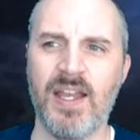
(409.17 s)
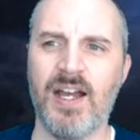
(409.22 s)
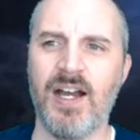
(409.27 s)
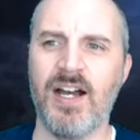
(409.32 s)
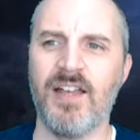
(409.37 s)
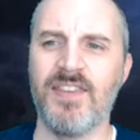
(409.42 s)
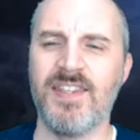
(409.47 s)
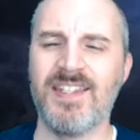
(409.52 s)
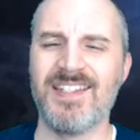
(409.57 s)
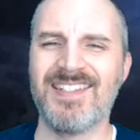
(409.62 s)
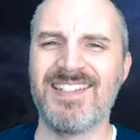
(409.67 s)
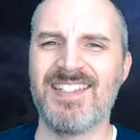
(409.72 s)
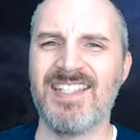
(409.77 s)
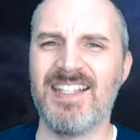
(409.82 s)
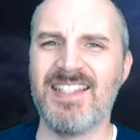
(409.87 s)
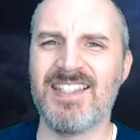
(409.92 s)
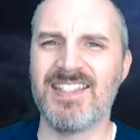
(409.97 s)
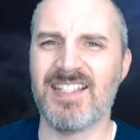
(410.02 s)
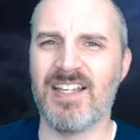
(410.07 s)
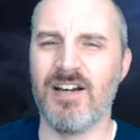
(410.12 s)
This
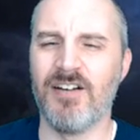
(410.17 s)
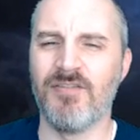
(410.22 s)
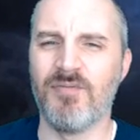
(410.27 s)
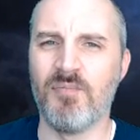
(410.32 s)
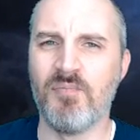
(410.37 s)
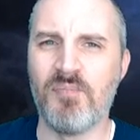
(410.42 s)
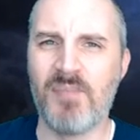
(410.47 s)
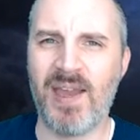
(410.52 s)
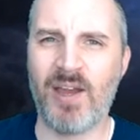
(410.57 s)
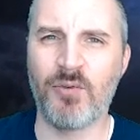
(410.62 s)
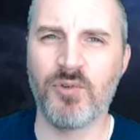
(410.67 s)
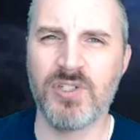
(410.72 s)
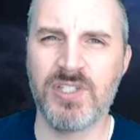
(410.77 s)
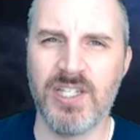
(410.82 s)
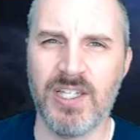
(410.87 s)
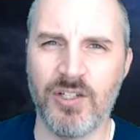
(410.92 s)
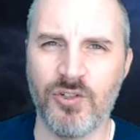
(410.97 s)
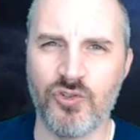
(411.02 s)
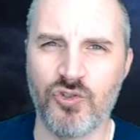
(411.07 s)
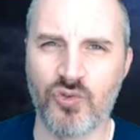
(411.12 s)
sense of
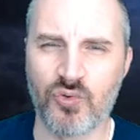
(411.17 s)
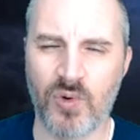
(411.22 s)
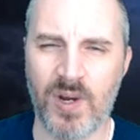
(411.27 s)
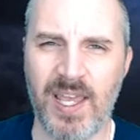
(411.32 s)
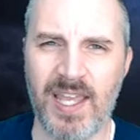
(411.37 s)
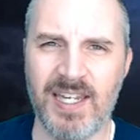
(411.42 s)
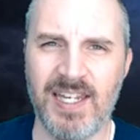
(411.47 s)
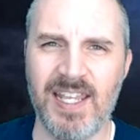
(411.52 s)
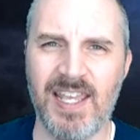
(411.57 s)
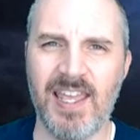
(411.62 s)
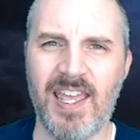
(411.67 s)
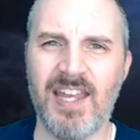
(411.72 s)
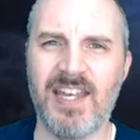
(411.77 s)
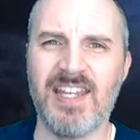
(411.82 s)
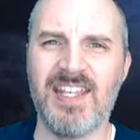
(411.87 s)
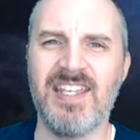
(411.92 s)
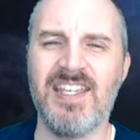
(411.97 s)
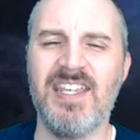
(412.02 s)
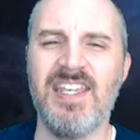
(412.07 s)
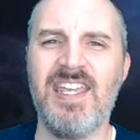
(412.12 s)
mounting dread
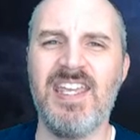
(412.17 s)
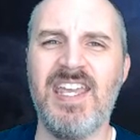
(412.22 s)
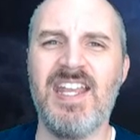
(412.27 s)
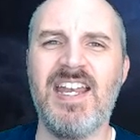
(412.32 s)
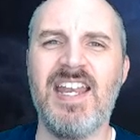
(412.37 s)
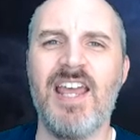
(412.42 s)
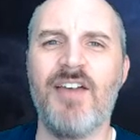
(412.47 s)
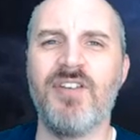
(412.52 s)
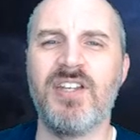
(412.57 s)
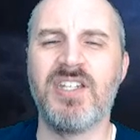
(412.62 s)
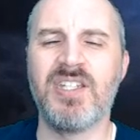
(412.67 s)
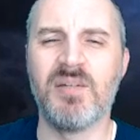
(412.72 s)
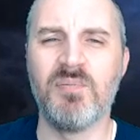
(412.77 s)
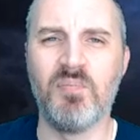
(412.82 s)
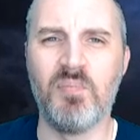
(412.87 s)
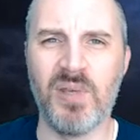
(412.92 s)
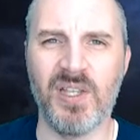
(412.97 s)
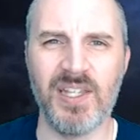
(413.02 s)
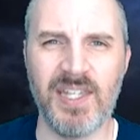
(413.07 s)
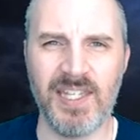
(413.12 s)
and
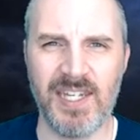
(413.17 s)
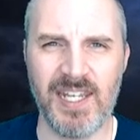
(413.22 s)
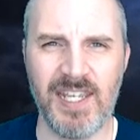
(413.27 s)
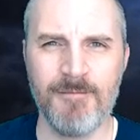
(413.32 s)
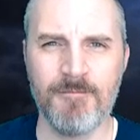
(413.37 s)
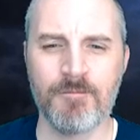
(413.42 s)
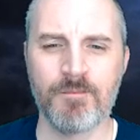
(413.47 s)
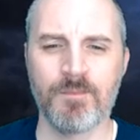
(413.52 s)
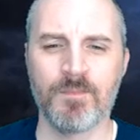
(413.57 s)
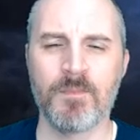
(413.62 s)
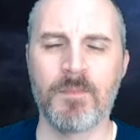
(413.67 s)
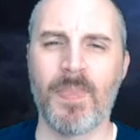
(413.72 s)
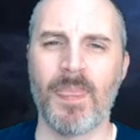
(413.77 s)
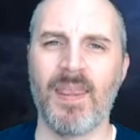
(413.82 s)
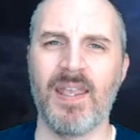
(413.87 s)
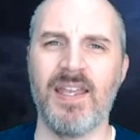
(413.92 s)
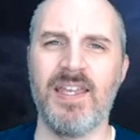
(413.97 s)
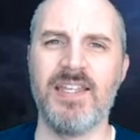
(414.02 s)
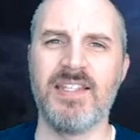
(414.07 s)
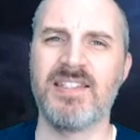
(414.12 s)
inevitability
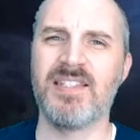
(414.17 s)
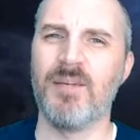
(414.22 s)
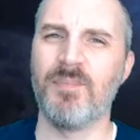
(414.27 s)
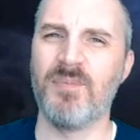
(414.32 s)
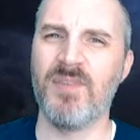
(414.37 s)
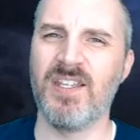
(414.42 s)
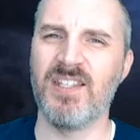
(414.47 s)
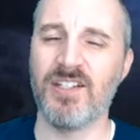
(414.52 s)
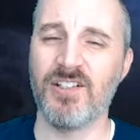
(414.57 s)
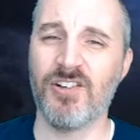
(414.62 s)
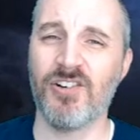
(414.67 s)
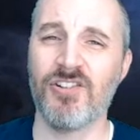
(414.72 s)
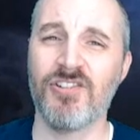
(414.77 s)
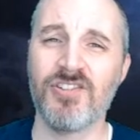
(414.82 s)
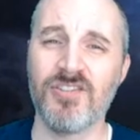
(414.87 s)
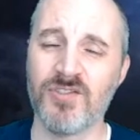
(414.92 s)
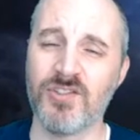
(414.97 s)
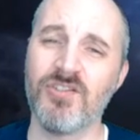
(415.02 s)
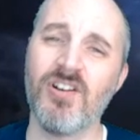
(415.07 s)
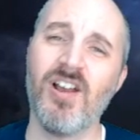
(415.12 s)
is something that
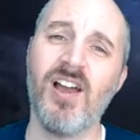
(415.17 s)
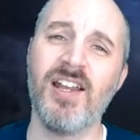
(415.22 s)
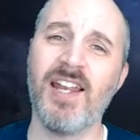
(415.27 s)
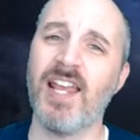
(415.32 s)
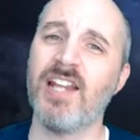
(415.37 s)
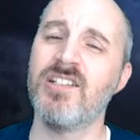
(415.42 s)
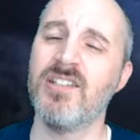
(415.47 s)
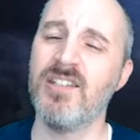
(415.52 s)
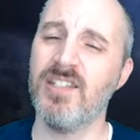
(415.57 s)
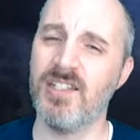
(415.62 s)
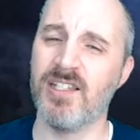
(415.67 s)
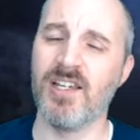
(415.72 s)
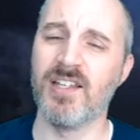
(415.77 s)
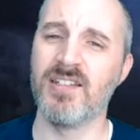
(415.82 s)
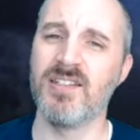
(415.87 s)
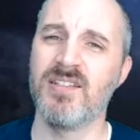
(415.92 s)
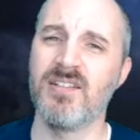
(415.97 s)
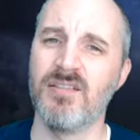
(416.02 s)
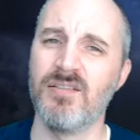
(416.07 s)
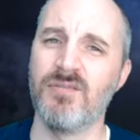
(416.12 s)
Curse of Strahd actually
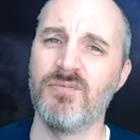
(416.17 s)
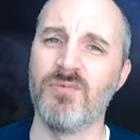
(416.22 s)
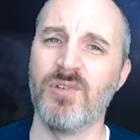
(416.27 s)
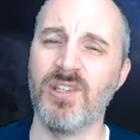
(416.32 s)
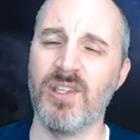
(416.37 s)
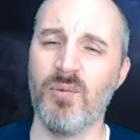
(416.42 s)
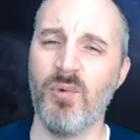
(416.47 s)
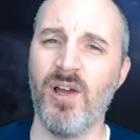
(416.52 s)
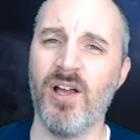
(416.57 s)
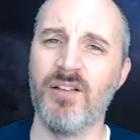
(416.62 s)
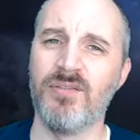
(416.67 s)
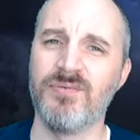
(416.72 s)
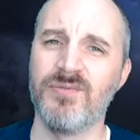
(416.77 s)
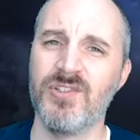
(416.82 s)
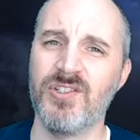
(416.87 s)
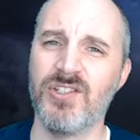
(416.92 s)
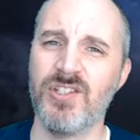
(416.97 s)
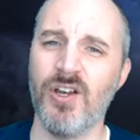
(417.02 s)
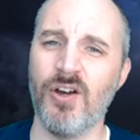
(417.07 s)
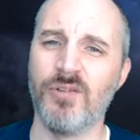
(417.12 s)
does really well.
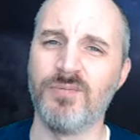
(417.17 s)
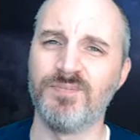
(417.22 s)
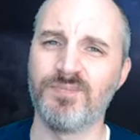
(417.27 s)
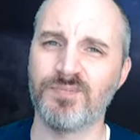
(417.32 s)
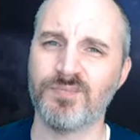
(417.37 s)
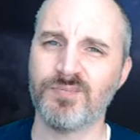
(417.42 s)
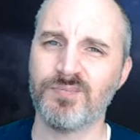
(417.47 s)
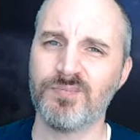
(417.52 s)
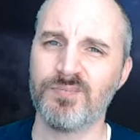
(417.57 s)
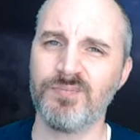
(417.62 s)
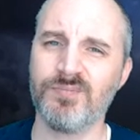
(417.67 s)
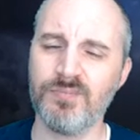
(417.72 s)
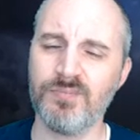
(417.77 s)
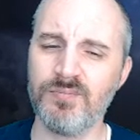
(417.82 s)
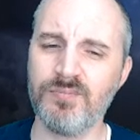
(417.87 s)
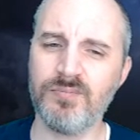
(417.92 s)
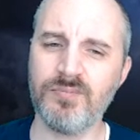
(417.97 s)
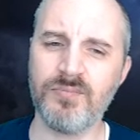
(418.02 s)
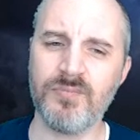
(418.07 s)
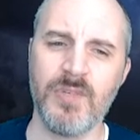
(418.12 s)
So,
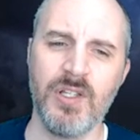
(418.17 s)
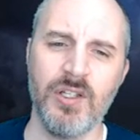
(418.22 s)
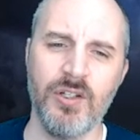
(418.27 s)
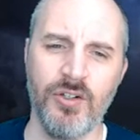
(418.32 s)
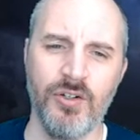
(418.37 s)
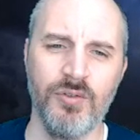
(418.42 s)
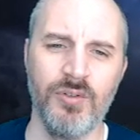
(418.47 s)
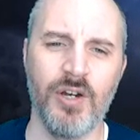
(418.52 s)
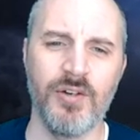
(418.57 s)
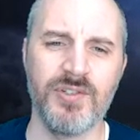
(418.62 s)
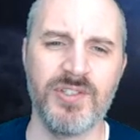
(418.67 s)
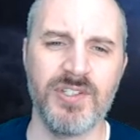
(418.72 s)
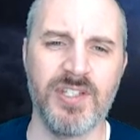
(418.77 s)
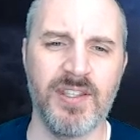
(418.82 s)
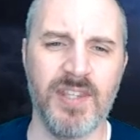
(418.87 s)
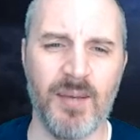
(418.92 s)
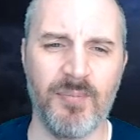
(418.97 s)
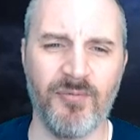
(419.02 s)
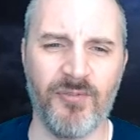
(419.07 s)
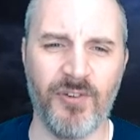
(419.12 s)
kudos to
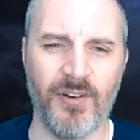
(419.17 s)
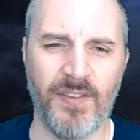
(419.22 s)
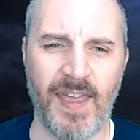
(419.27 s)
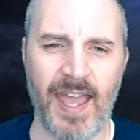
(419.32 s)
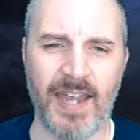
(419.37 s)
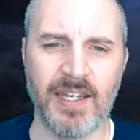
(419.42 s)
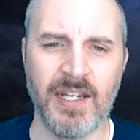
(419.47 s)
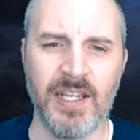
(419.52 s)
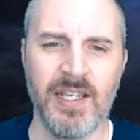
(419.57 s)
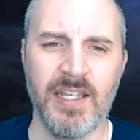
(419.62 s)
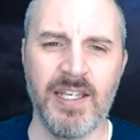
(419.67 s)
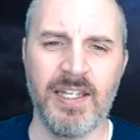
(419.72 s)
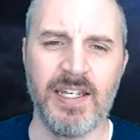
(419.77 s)
them for that.